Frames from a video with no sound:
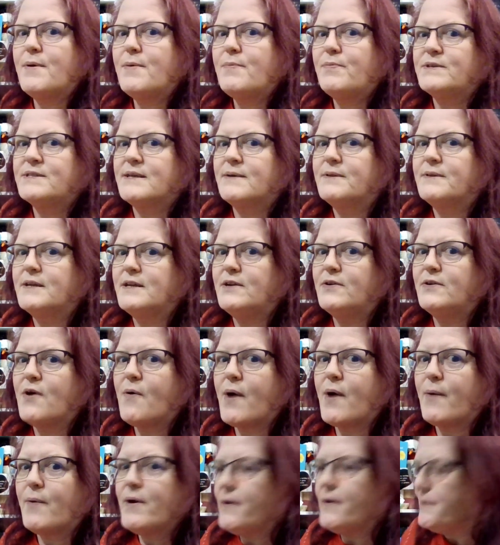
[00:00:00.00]
up with something, you know
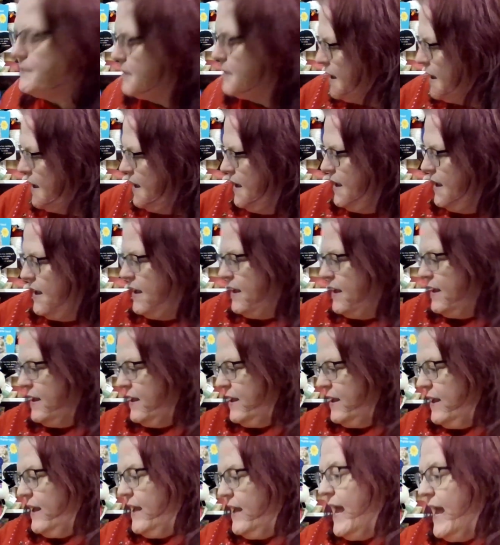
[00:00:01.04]
I will.
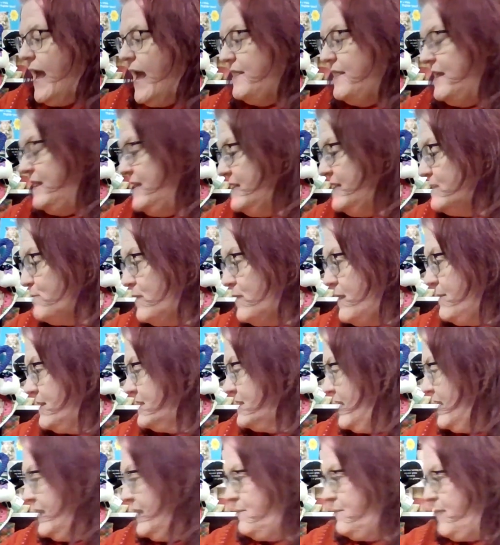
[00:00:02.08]
And then this one I'm
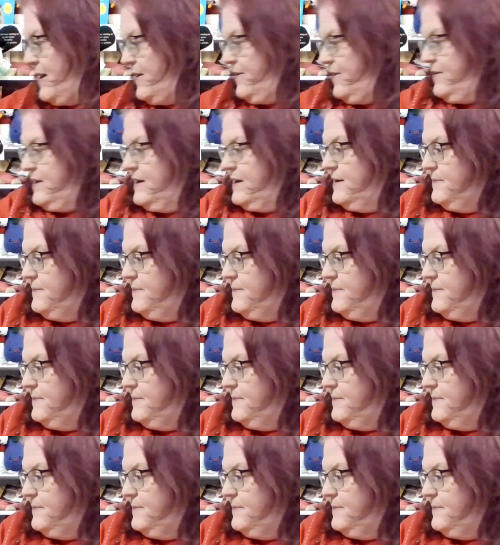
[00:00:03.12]
excited about.